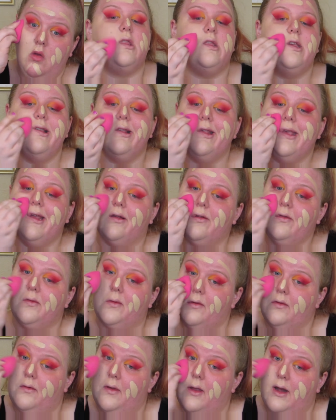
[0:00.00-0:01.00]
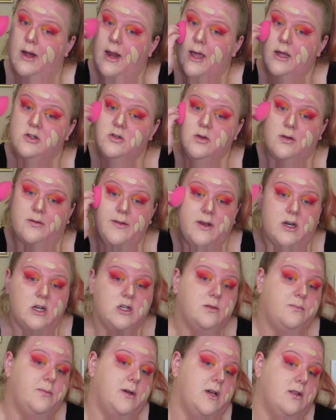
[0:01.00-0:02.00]
This said it's supposed to be a natural
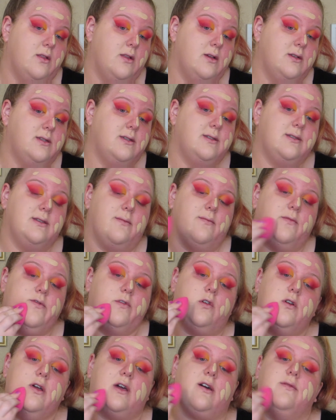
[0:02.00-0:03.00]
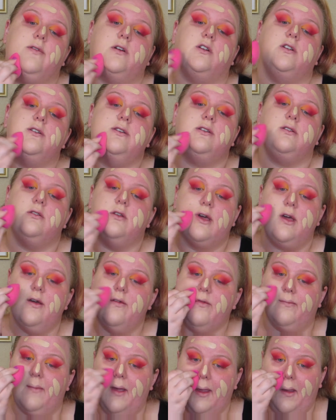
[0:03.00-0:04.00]
finish, but this is some full coverage
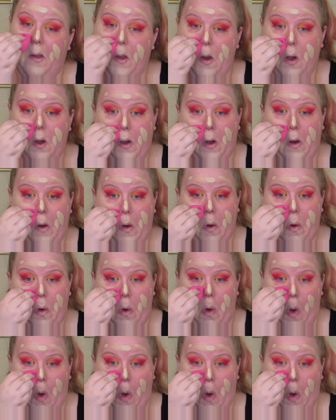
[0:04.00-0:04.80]
stuff. My goodness.